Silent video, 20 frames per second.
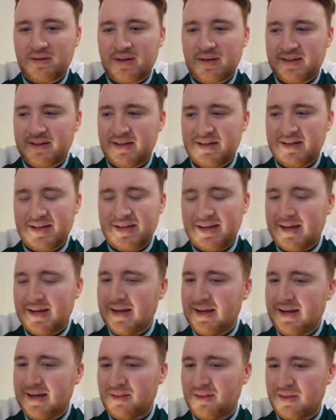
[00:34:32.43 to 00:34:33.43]
I didn't think
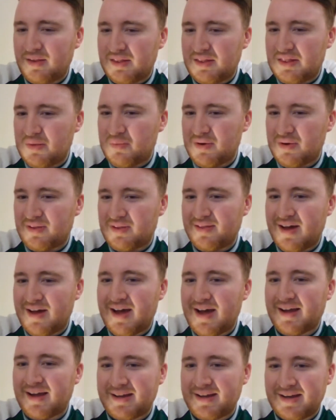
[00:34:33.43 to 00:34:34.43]
any, they, they were
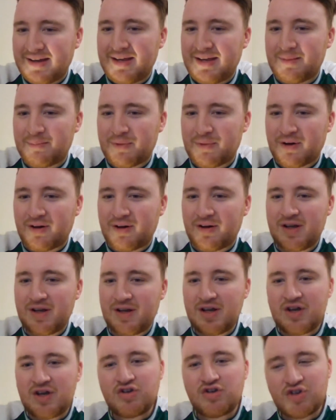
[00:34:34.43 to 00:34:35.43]
that great, but
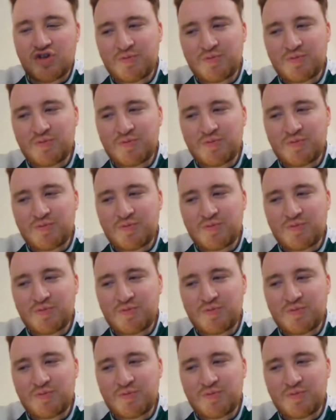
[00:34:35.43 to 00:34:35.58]
just